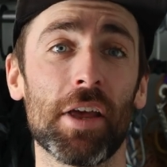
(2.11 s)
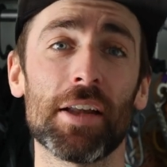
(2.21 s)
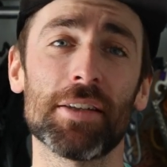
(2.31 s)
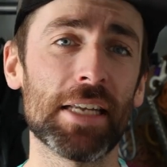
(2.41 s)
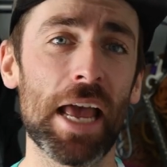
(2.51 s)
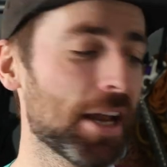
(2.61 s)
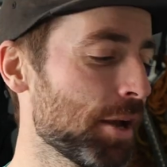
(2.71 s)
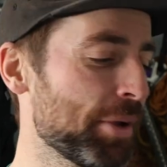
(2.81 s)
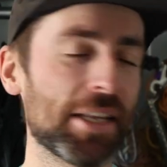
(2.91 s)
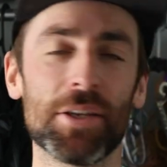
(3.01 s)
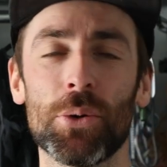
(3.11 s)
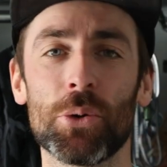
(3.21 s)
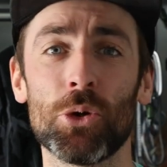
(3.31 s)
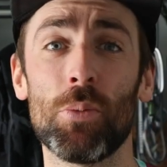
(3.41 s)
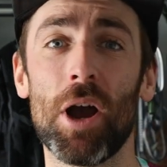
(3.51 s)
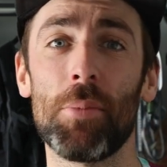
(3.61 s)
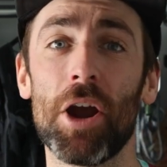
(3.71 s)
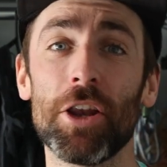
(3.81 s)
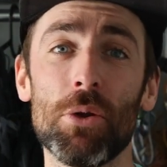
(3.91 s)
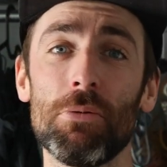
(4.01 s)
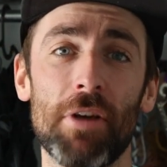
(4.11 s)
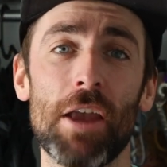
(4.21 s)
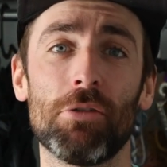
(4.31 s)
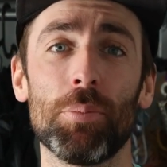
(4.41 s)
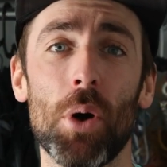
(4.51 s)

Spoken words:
and today I'm here to talk to you about my new favourite